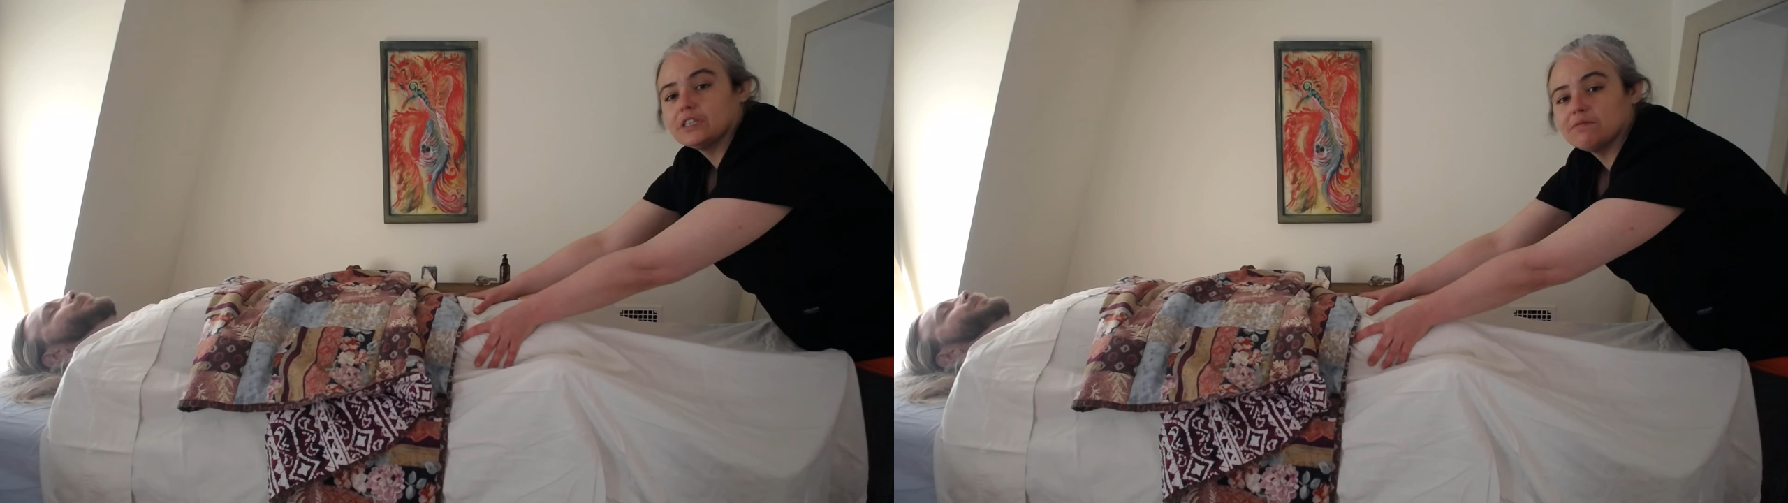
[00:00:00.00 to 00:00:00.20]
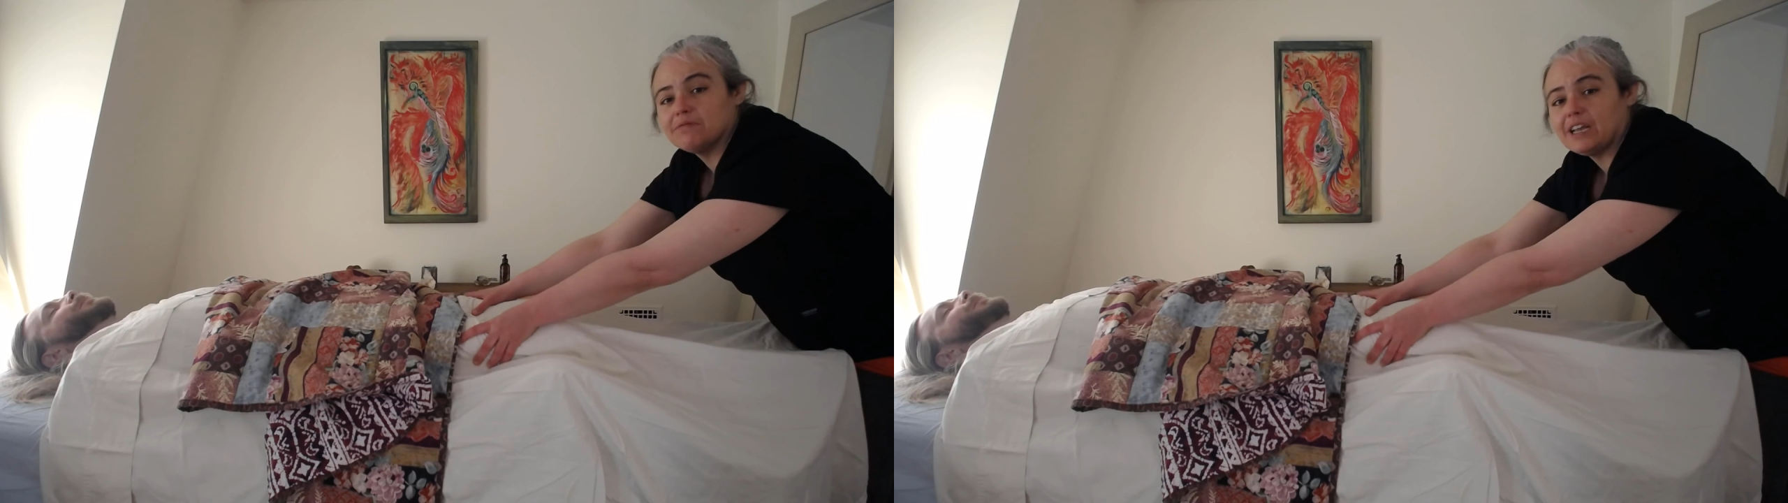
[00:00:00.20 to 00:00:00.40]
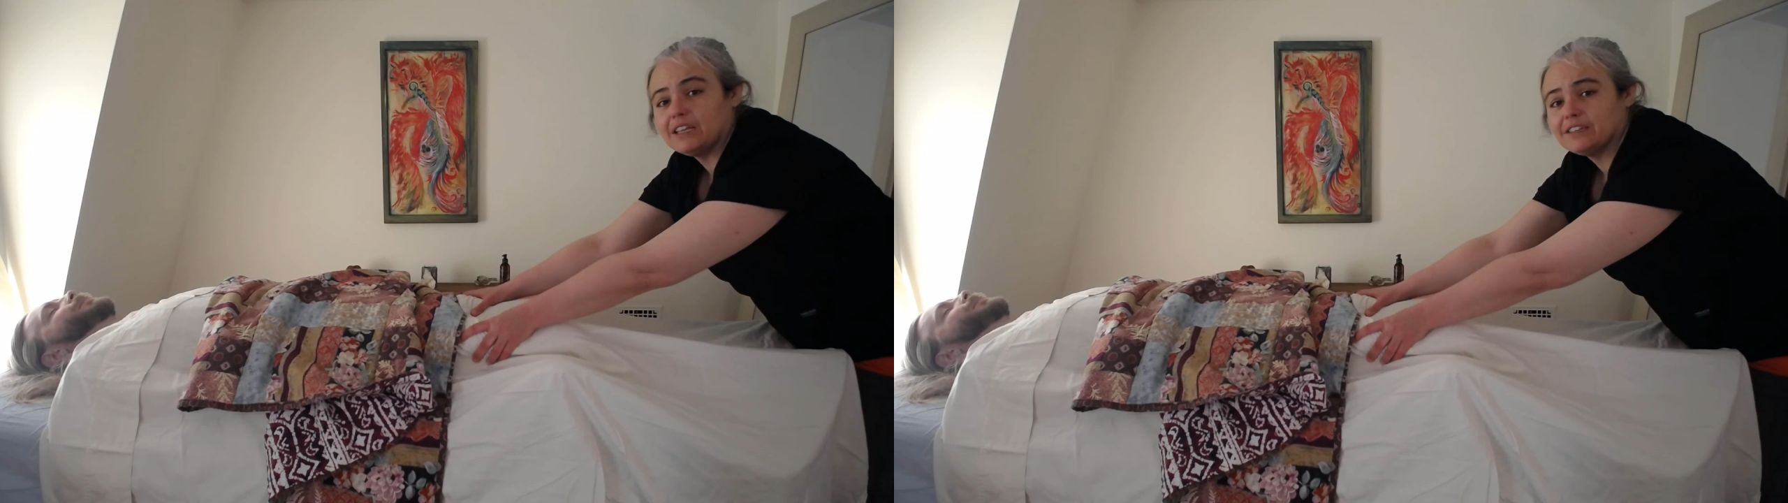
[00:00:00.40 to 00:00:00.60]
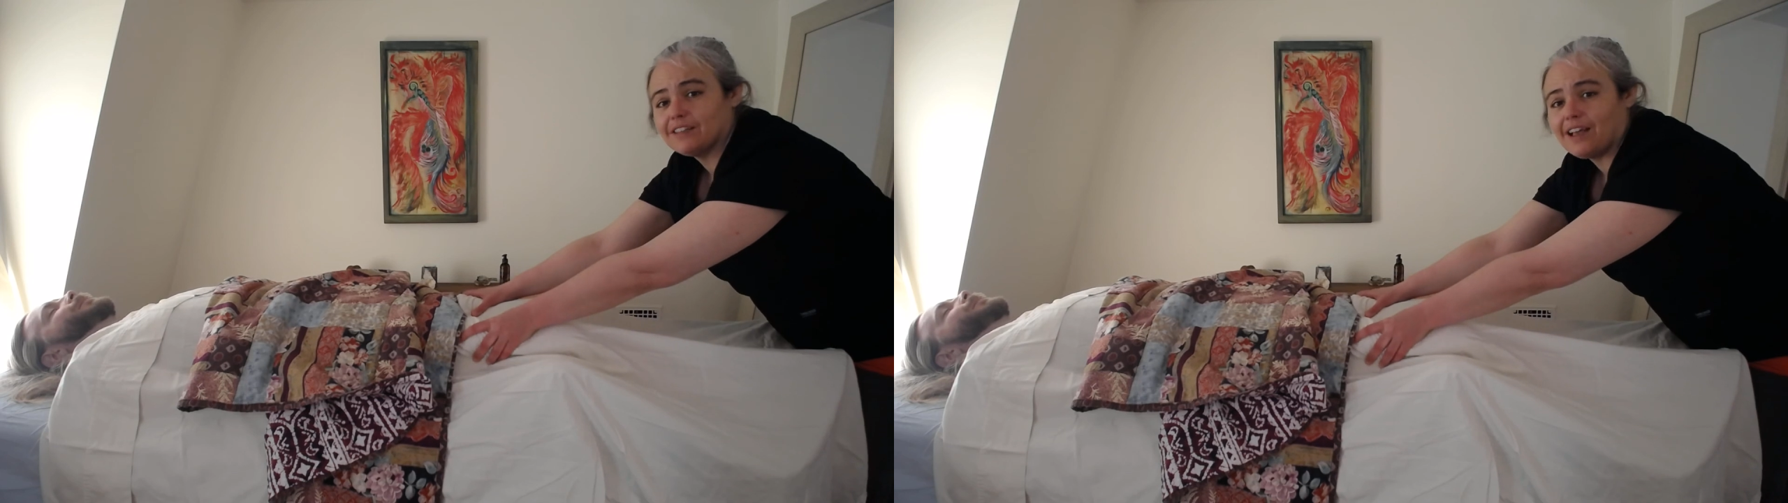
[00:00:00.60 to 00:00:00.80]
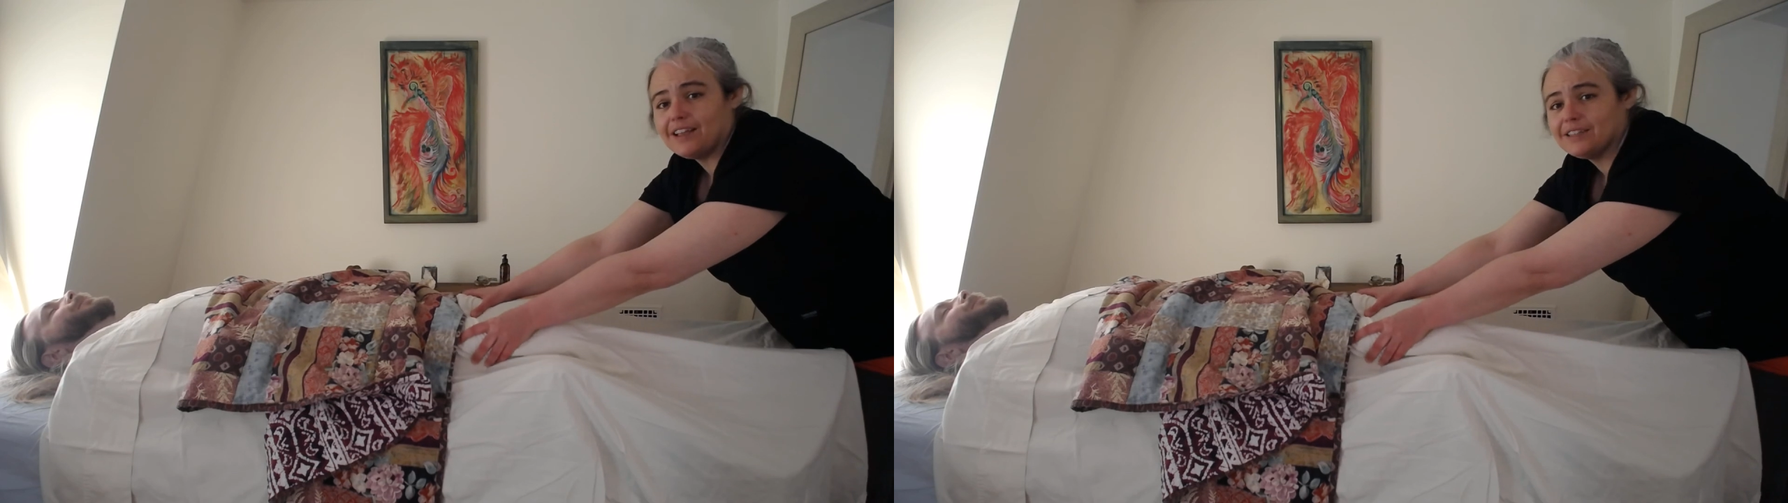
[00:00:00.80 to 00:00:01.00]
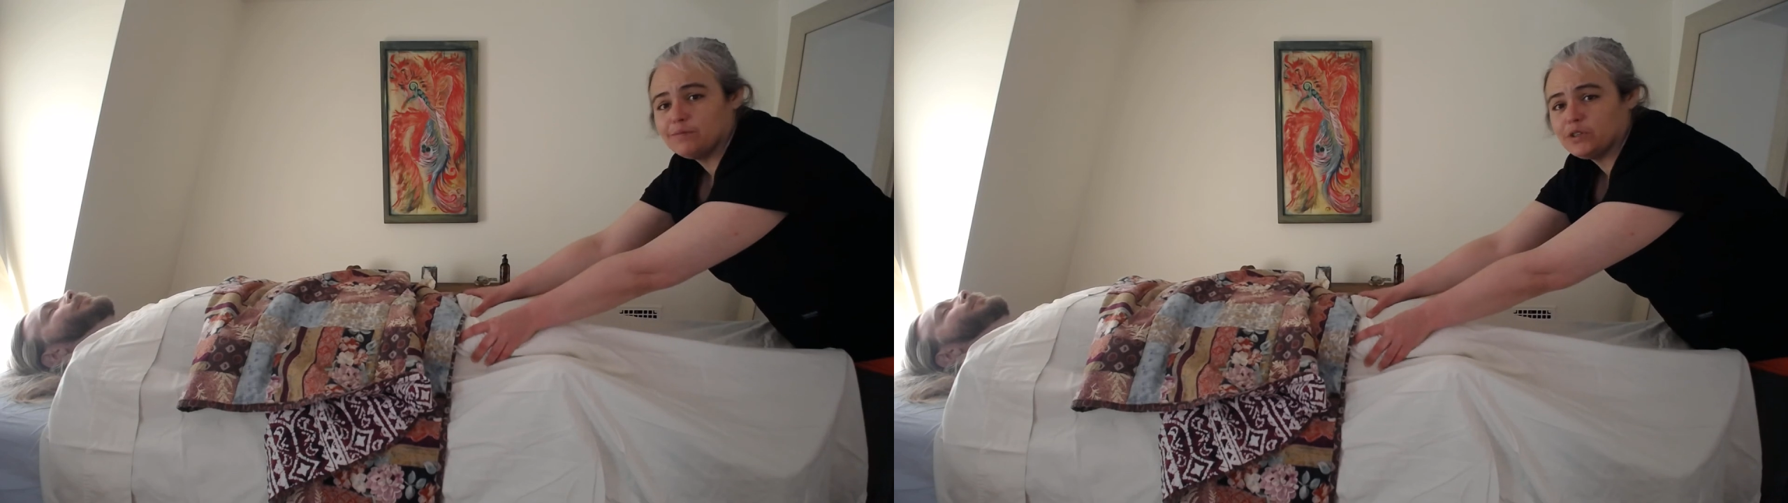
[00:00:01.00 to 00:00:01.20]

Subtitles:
some nice glides I'm